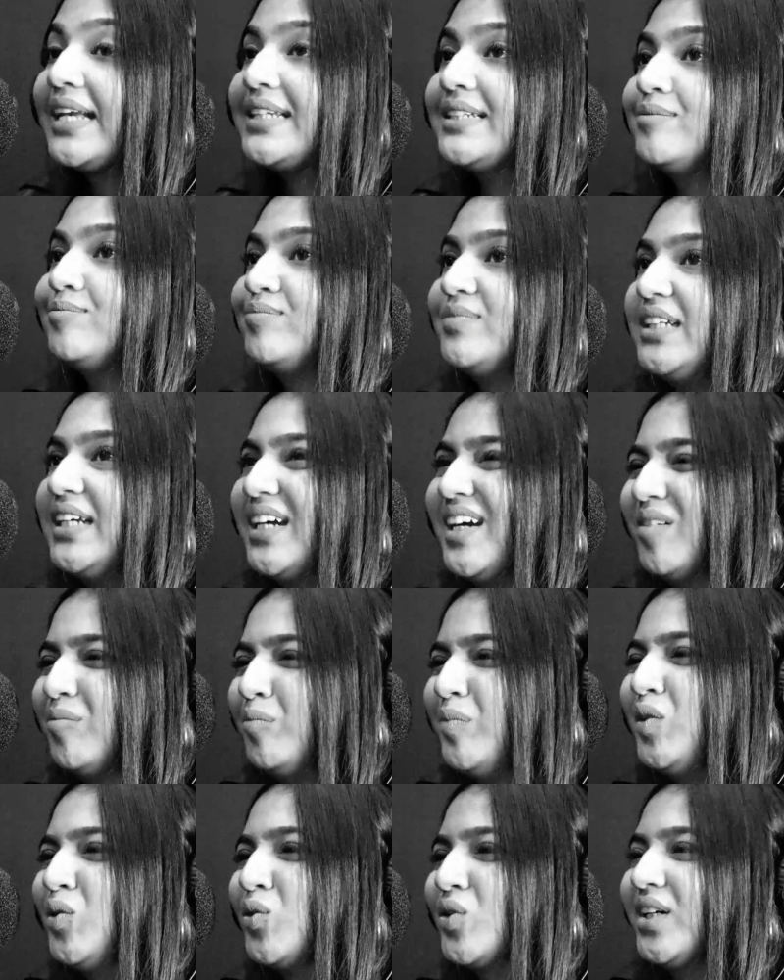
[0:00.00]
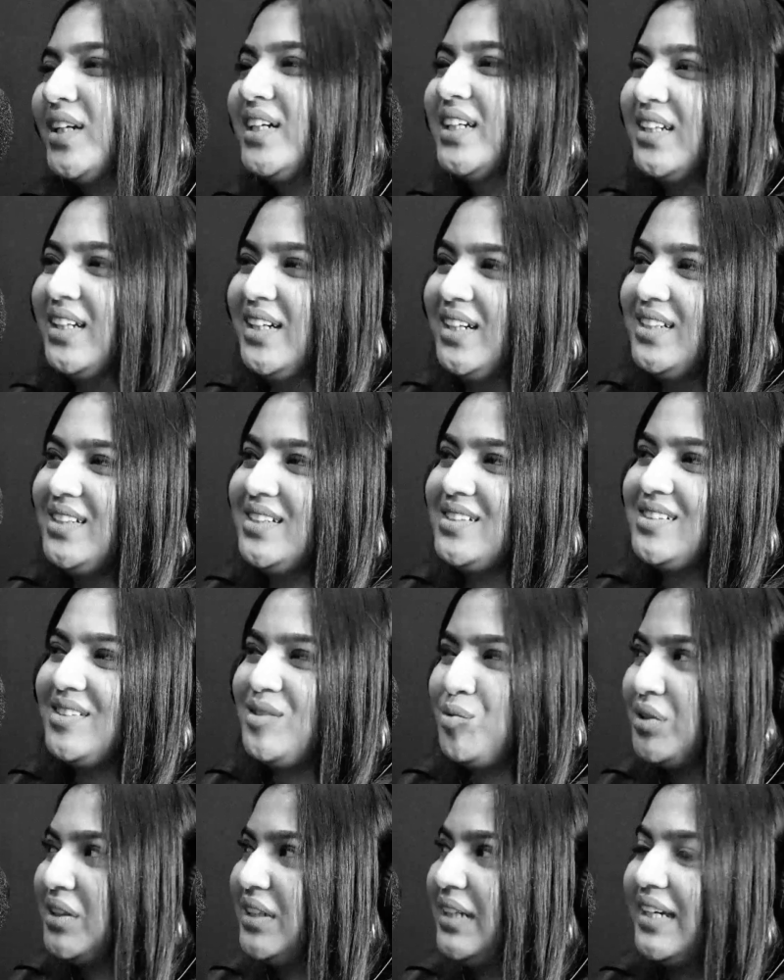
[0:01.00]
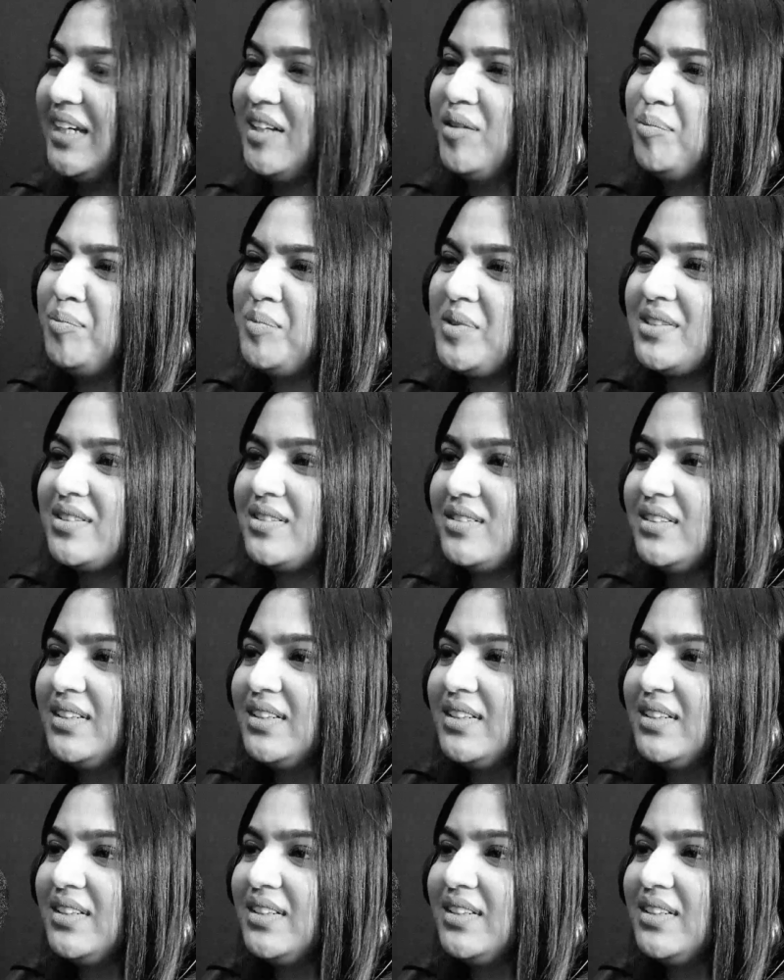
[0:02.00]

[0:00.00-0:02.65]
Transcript: And yeah, be organized. It really helps.